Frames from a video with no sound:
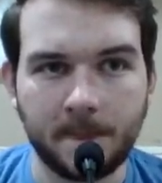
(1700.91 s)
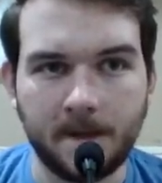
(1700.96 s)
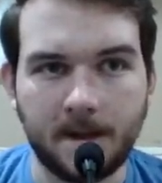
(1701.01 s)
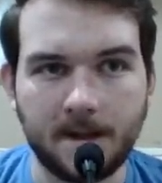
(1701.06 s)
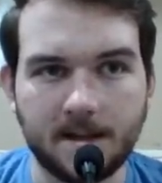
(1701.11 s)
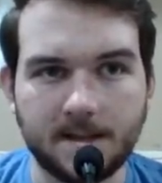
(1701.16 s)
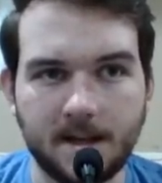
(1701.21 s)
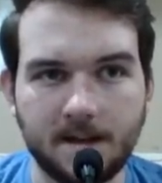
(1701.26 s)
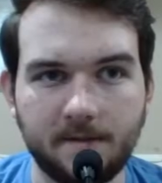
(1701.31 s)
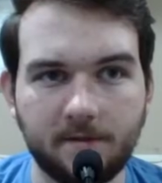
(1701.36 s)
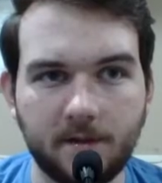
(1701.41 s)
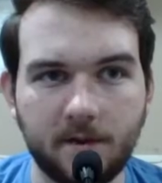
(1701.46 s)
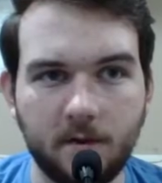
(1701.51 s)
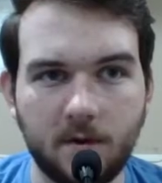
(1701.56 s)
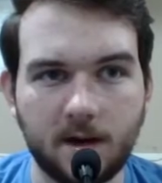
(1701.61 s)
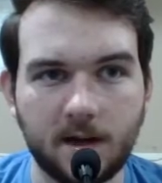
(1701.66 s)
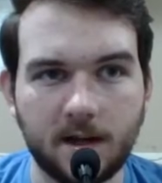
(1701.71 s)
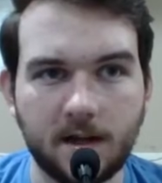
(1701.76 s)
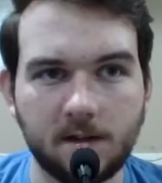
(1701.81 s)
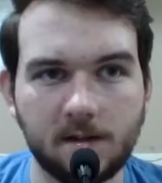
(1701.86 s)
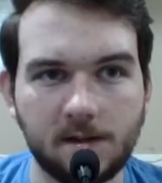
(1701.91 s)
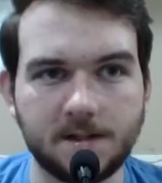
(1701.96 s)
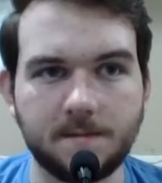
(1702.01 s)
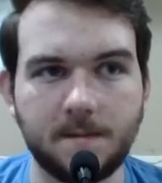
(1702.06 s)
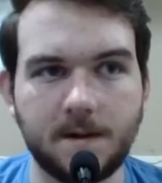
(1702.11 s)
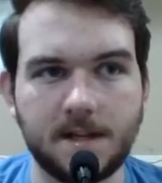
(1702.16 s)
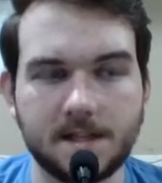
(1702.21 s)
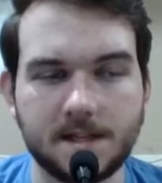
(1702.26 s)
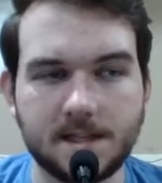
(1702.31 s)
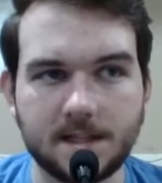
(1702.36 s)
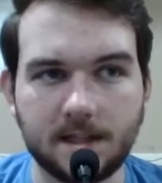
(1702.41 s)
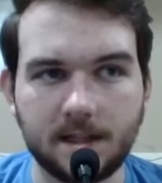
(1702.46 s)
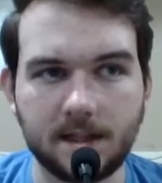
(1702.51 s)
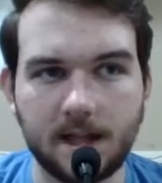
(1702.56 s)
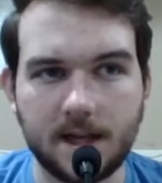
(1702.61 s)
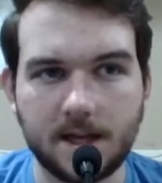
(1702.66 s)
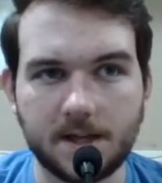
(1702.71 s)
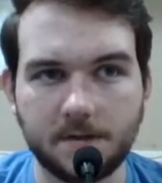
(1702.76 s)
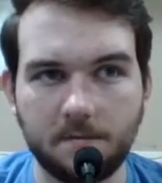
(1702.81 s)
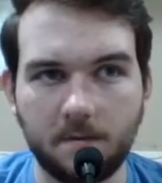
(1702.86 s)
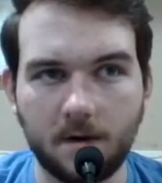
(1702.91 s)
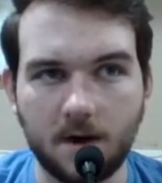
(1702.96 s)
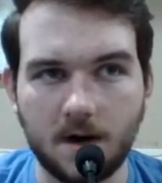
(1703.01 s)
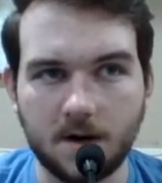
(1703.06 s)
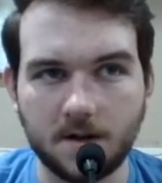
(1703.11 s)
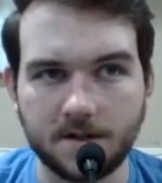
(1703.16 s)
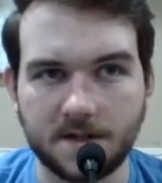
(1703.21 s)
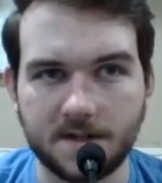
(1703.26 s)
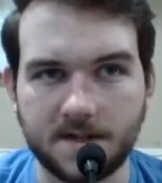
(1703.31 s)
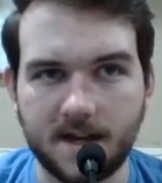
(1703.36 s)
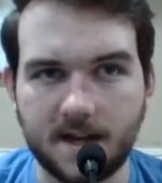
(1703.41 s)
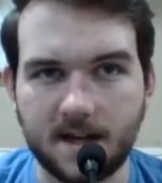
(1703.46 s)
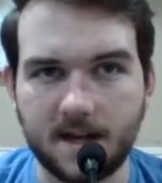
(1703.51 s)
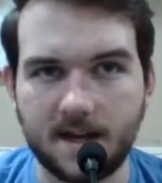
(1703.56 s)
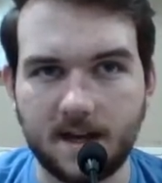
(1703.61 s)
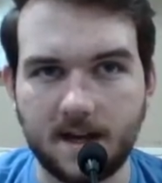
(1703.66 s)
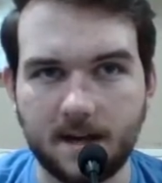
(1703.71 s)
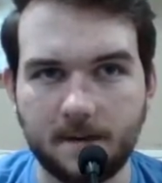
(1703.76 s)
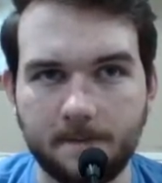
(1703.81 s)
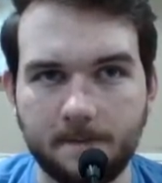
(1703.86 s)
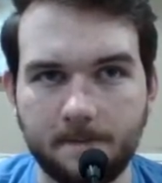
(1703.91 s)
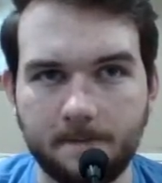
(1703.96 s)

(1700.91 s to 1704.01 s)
And definitely want to kill as many Sledge Bros as I can.